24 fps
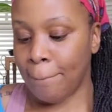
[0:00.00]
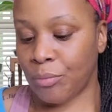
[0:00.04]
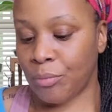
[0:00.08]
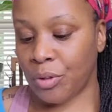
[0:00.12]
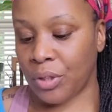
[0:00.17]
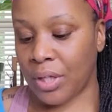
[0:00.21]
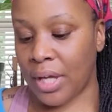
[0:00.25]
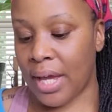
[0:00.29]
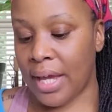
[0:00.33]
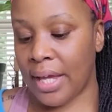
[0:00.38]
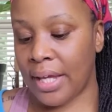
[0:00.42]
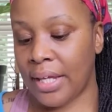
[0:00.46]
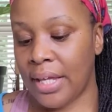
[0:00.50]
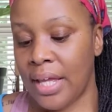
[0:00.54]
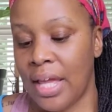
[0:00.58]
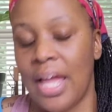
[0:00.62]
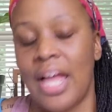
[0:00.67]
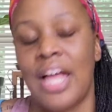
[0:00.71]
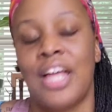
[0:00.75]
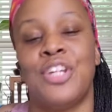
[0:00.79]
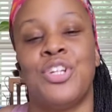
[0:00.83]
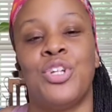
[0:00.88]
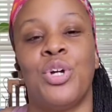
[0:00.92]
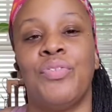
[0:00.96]
Okay?
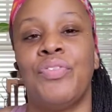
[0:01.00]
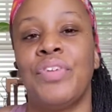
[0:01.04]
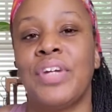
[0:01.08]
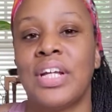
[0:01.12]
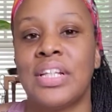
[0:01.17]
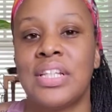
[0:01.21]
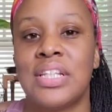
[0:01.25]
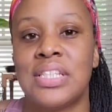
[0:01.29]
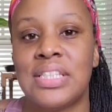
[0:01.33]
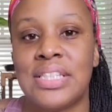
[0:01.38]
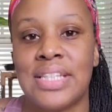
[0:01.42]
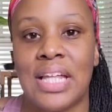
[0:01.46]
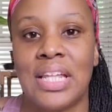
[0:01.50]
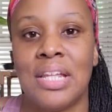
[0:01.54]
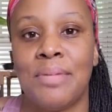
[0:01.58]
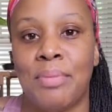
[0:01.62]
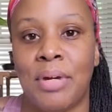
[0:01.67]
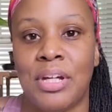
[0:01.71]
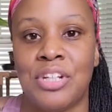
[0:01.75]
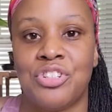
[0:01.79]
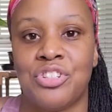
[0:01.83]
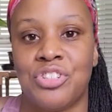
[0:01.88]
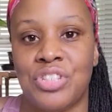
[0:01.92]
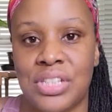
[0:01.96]
Don't forget to
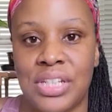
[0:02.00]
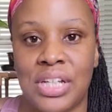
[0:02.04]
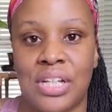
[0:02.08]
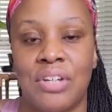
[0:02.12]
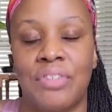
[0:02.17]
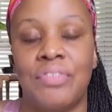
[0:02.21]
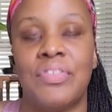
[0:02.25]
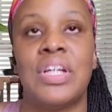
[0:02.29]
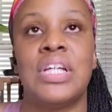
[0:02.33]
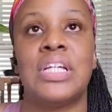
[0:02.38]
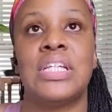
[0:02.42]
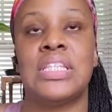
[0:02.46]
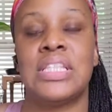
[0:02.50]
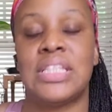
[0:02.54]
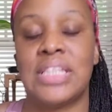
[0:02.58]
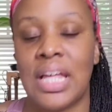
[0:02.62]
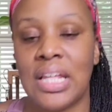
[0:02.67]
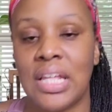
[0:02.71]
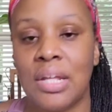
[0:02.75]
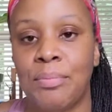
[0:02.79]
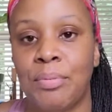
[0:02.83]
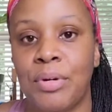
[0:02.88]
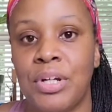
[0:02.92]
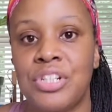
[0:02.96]
celebrate yourself.
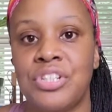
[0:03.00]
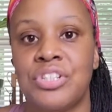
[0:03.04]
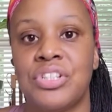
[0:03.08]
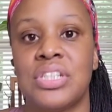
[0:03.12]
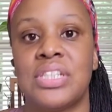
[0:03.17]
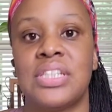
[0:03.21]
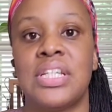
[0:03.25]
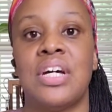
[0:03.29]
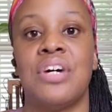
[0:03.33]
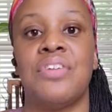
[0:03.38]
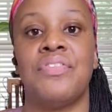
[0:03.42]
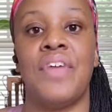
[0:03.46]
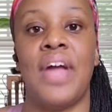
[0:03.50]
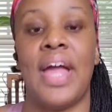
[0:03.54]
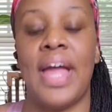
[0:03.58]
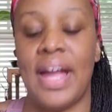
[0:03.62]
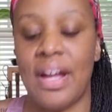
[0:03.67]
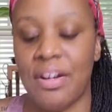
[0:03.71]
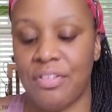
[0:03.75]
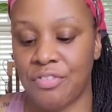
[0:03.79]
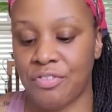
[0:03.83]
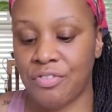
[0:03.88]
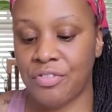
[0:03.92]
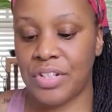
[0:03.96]
Celebrate yourself
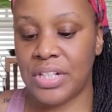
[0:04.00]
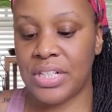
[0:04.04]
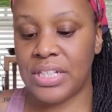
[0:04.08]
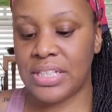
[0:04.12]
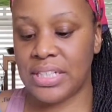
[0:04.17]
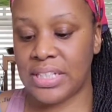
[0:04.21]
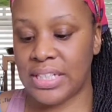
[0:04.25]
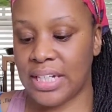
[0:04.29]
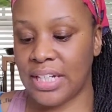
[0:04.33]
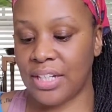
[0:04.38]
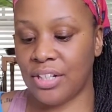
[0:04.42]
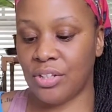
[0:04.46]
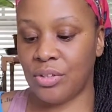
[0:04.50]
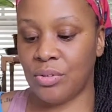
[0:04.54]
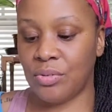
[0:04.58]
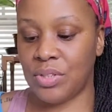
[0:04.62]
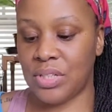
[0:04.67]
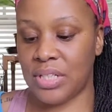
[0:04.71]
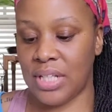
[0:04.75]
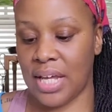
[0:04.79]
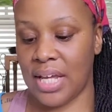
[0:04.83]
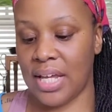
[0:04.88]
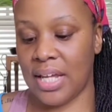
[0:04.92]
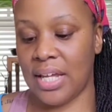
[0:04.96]
every single
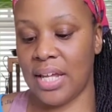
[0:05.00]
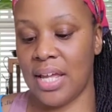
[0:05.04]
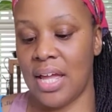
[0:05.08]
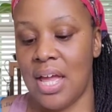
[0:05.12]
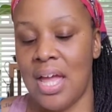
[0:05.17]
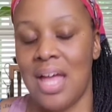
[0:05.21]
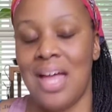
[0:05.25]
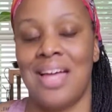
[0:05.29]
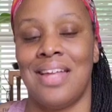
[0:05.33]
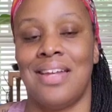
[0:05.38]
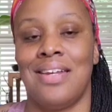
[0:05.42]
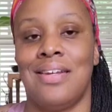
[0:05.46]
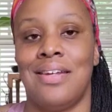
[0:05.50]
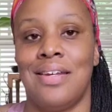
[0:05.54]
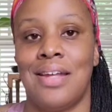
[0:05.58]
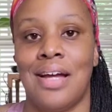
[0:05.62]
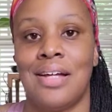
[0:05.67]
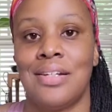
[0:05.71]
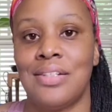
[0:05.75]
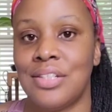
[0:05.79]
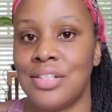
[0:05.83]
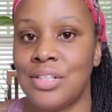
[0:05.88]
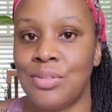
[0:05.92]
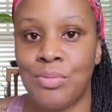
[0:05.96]
day,
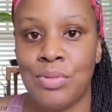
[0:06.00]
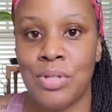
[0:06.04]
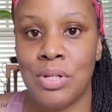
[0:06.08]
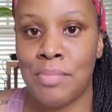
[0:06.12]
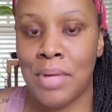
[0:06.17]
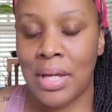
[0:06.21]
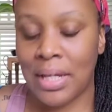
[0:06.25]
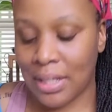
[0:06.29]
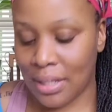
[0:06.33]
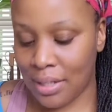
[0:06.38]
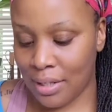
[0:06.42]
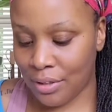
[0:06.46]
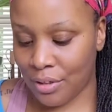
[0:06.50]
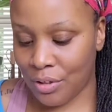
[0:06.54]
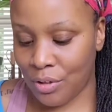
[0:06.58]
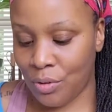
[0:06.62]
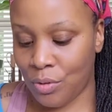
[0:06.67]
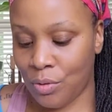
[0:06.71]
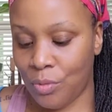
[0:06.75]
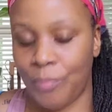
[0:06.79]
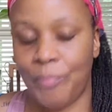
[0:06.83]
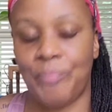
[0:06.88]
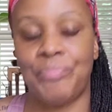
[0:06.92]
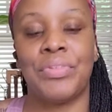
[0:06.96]
not just when you make it a
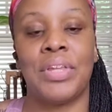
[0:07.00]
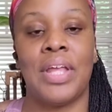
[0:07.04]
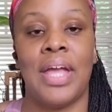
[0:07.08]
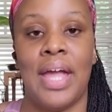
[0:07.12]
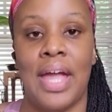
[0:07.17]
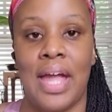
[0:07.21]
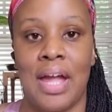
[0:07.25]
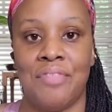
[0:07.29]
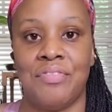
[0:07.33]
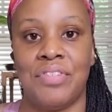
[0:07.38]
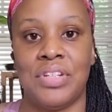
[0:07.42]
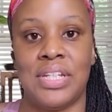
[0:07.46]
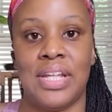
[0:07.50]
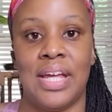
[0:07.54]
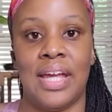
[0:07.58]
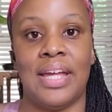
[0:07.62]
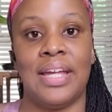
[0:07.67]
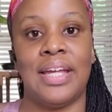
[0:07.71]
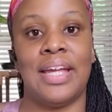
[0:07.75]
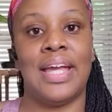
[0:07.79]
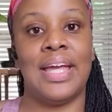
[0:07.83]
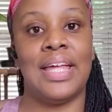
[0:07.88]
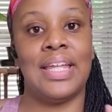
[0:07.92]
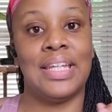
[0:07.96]
goal, every
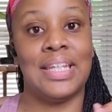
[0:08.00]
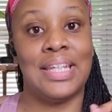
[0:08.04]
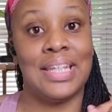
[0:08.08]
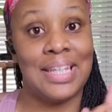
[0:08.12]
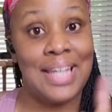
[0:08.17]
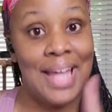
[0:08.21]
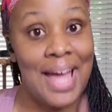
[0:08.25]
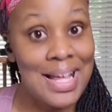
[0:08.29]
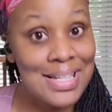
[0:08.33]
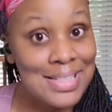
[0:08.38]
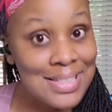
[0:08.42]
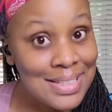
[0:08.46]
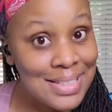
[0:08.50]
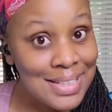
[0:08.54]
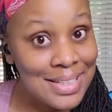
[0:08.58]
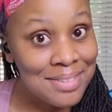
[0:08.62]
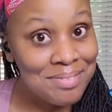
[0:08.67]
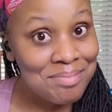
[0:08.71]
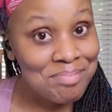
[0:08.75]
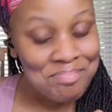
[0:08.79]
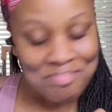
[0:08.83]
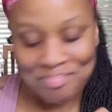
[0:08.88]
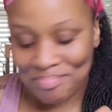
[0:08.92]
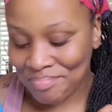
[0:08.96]
day. And lastly,
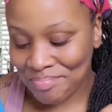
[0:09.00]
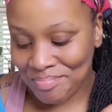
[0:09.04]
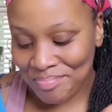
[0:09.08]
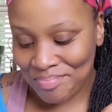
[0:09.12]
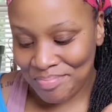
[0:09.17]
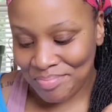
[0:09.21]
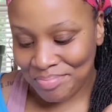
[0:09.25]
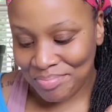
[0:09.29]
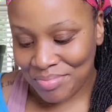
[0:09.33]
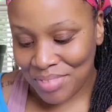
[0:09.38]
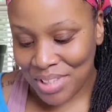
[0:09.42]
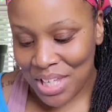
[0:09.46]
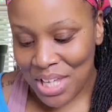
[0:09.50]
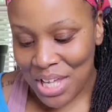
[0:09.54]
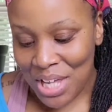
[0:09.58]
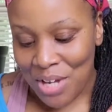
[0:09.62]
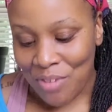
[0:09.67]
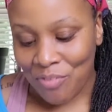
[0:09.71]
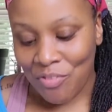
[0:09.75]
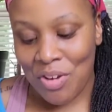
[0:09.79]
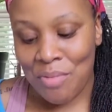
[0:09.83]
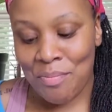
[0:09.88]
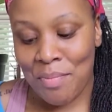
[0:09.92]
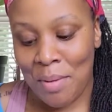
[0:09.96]

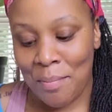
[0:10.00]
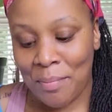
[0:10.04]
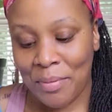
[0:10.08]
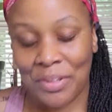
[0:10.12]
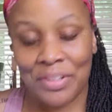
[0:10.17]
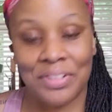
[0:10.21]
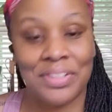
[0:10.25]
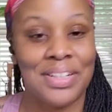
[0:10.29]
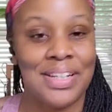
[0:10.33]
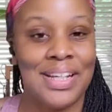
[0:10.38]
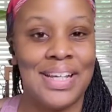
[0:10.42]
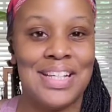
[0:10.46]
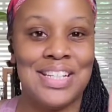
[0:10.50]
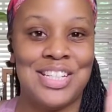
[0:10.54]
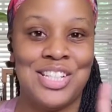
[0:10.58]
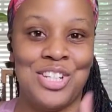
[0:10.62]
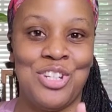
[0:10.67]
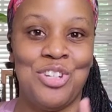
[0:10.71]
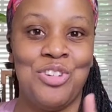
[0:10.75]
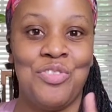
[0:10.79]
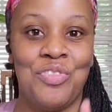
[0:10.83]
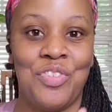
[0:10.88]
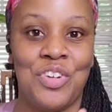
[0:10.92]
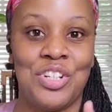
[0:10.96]
remember, it's
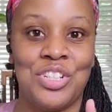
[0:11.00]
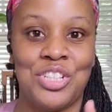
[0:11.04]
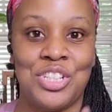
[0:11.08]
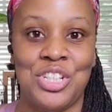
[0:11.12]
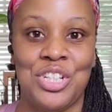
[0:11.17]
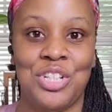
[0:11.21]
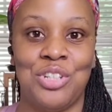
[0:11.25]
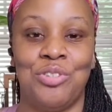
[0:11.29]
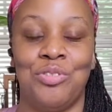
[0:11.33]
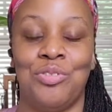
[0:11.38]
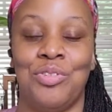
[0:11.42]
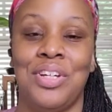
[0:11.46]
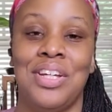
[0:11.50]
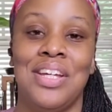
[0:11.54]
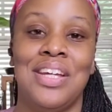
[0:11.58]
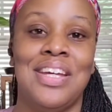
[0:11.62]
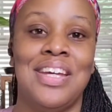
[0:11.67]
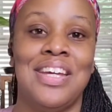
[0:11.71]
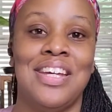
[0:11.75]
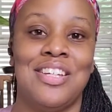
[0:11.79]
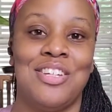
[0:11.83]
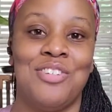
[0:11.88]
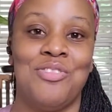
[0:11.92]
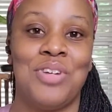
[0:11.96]
you versus you.
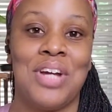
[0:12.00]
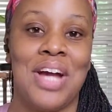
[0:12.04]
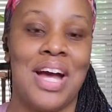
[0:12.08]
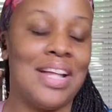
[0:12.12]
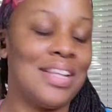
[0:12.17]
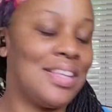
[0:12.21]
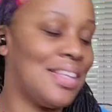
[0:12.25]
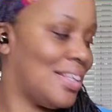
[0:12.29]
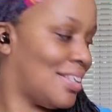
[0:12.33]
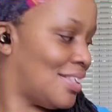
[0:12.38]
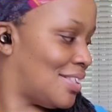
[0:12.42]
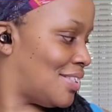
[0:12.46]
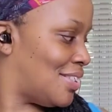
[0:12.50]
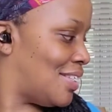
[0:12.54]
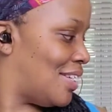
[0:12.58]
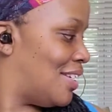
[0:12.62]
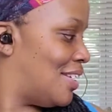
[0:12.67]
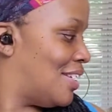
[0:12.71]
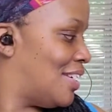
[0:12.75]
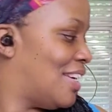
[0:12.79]
You got this.